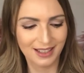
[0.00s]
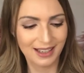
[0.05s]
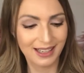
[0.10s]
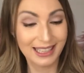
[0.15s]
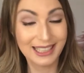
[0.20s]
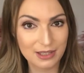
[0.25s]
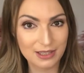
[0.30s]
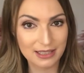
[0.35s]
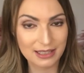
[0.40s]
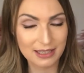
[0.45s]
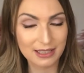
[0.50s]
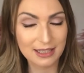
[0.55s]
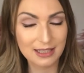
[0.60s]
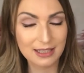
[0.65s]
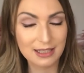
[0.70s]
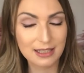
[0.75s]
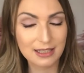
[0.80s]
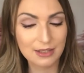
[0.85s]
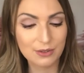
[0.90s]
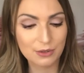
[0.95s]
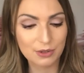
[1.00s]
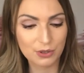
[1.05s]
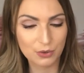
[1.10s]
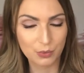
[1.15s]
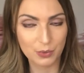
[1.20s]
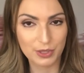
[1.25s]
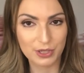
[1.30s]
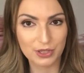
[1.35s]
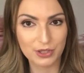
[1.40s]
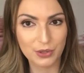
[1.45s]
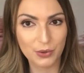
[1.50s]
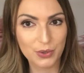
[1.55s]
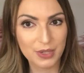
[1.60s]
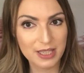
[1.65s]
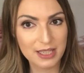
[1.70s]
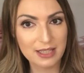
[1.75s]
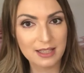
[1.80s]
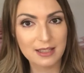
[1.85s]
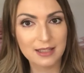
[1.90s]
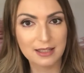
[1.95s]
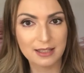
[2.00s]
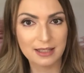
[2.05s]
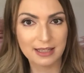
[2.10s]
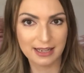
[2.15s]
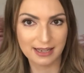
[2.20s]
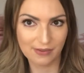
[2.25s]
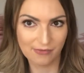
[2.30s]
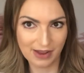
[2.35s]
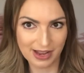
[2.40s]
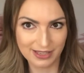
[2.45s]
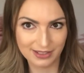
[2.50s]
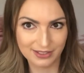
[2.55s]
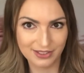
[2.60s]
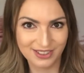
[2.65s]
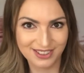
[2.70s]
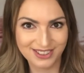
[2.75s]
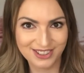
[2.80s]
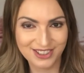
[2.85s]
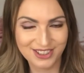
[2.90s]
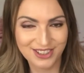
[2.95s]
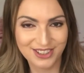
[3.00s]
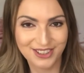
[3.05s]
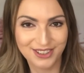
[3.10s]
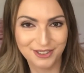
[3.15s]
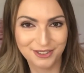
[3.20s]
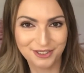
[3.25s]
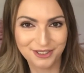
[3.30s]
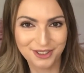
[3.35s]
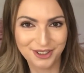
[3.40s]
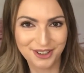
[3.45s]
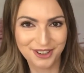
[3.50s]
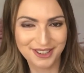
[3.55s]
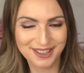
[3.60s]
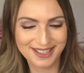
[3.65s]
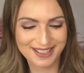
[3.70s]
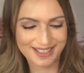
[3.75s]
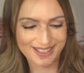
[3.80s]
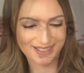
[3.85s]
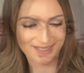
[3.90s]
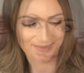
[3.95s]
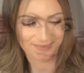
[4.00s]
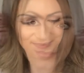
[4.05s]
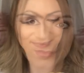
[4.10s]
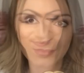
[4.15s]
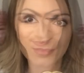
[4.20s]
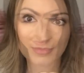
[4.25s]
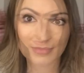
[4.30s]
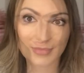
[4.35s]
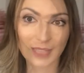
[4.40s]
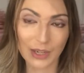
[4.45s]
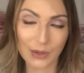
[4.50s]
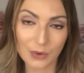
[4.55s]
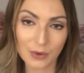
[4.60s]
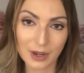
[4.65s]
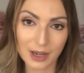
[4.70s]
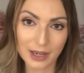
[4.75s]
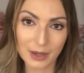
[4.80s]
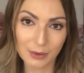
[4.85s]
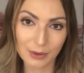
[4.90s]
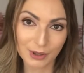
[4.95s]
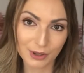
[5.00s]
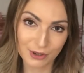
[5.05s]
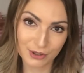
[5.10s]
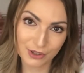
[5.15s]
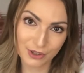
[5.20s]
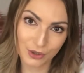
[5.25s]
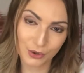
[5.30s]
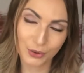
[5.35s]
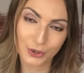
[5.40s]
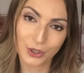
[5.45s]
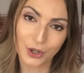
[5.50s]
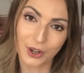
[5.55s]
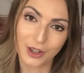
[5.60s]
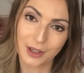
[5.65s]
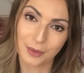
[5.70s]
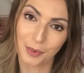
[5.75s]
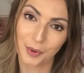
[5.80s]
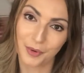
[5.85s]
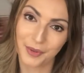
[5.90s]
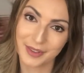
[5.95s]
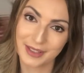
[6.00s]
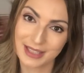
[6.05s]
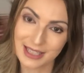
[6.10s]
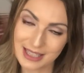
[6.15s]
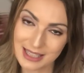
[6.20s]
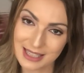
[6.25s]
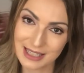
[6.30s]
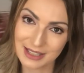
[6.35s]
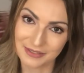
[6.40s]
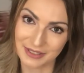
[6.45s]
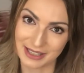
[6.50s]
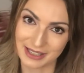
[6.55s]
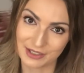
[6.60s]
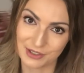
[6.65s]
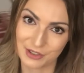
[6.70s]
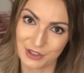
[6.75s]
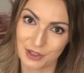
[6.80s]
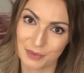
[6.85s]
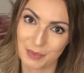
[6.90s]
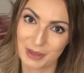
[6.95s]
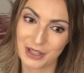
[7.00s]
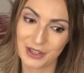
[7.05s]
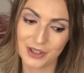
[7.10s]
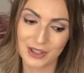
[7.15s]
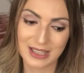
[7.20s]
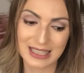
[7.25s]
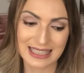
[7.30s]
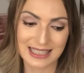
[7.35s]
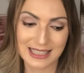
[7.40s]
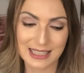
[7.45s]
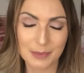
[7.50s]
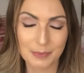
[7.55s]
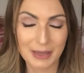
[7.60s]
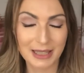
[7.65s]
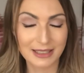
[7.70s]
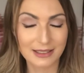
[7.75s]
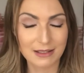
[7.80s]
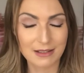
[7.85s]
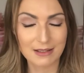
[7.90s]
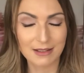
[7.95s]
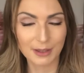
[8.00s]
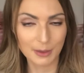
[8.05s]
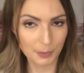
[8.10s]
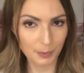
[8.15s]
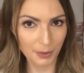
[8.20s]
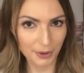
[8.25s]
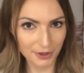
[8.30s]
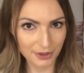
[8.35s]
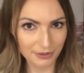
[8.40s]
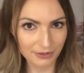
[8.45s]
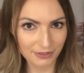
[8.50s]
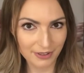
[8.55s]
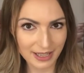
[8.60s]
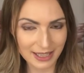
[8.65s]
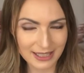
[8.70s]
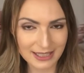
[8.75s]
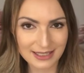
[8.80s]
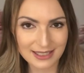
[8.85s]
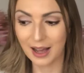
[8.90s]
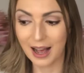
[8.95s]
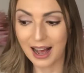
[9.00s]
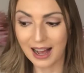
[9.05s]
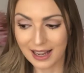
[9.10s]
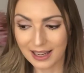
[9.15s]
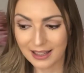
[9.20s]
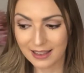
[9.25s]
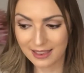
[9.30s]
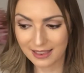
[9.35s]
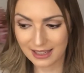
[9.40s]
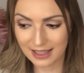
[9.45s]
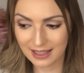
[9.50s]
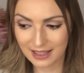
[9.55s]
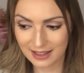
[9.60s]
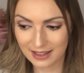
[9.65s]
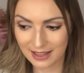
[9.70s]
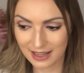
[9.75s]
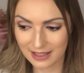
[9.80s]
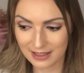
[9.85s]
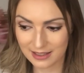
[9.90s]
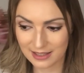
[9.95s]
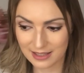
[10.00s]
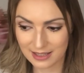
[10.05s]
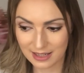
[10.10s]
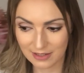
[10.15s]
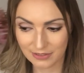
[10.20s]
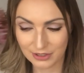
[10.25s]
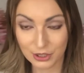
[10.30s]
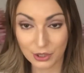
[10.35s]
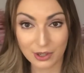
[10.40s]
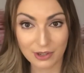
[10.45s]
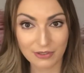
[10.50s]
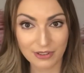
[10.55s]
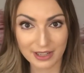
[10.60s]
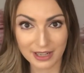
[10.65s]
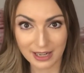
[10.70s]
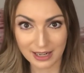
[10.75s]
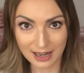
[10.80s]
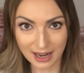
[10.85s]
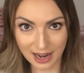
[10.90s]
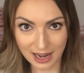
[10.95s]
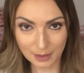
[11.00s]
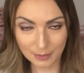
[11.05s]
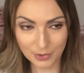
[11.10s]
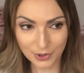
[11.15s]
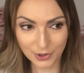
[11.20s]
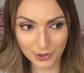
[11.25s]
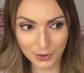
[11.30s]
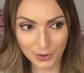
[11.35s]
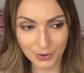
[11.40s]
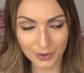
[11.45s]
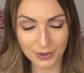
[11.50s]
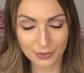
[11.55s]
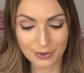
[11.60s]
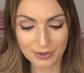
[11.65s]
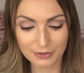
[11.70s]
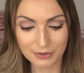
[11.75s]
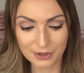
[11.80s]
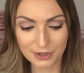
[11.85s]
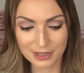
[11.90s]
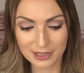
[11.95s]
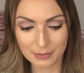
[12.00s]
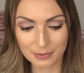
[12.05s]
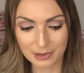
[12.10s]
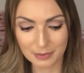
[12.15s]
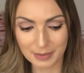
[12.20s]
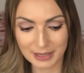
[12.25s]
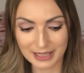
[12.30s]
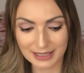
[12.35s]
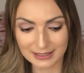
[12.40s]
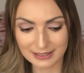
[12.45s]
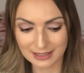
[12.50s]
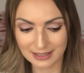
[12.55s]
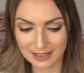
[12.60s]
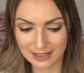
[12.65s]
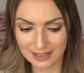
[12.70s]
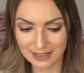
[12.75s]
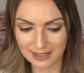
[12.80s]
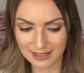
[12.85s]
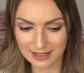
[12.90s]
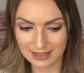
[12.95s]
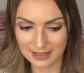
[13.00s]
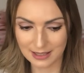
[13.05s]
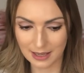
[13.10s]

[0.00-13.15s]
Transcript: And easy to switch. So this is an advantage, of course. Now I'll also talk about the disadvantages, because this belt is not perfect. I think that the Salvatore Ferragamo reversible belt is